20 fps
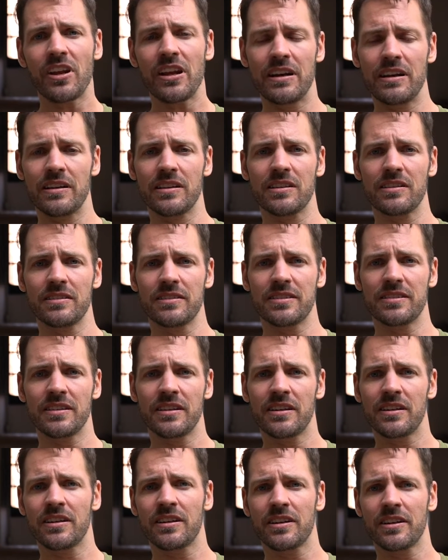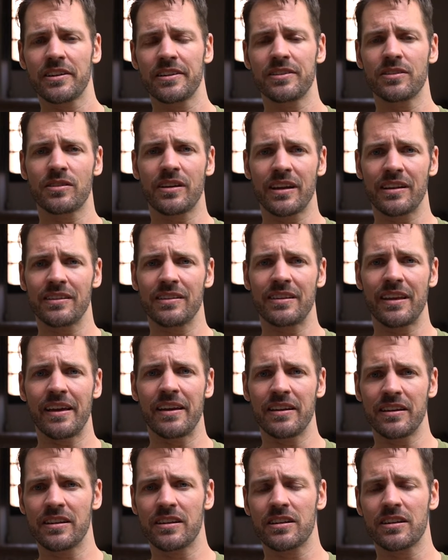and you can
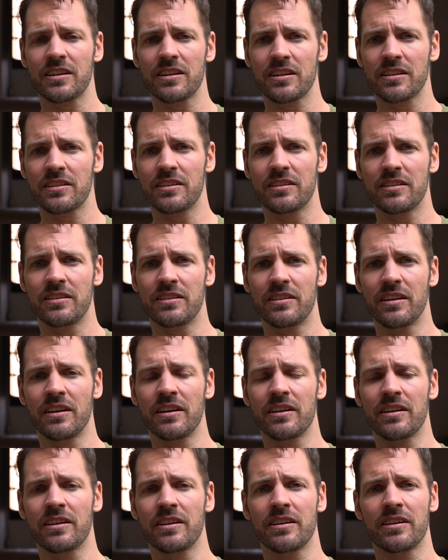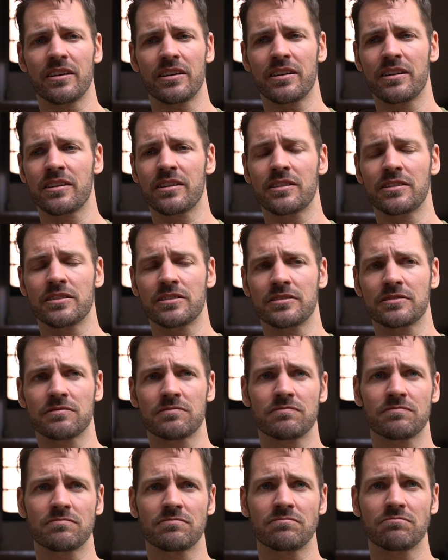take the
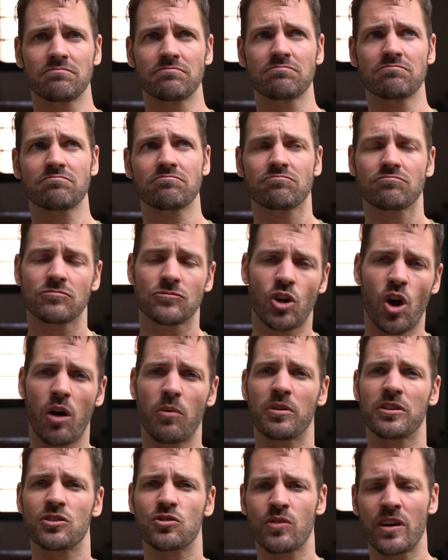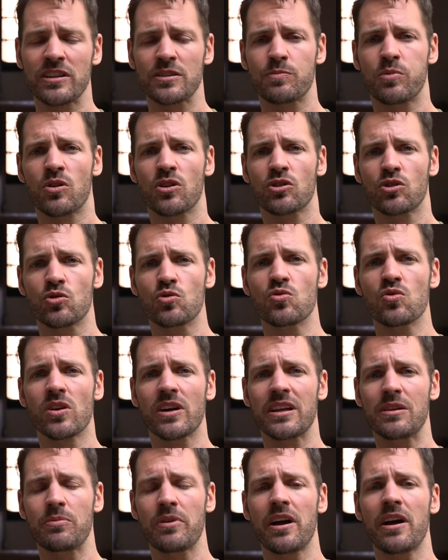common transport to
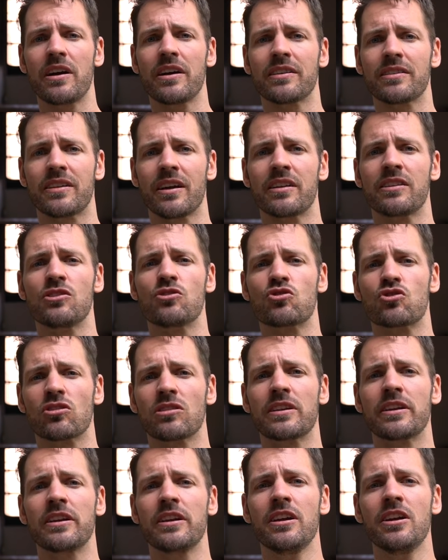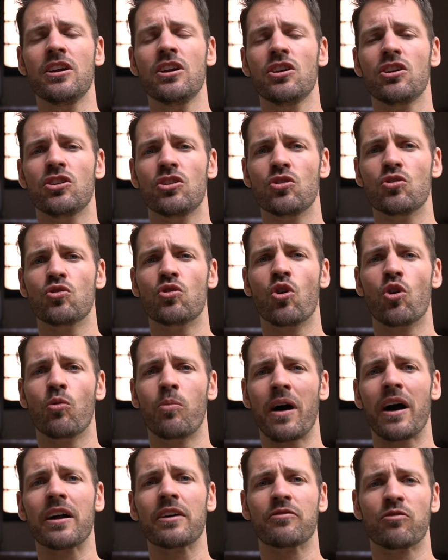Uribia, and then usually you go
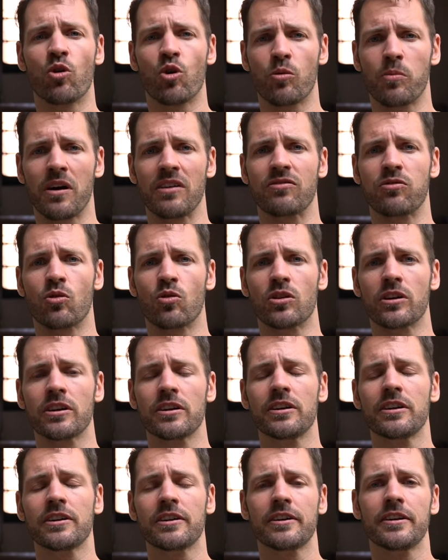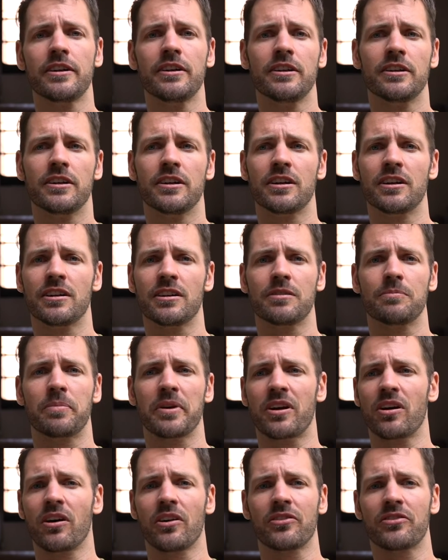by 4x4
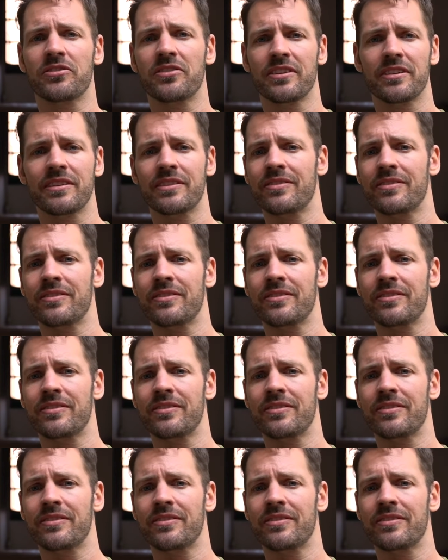because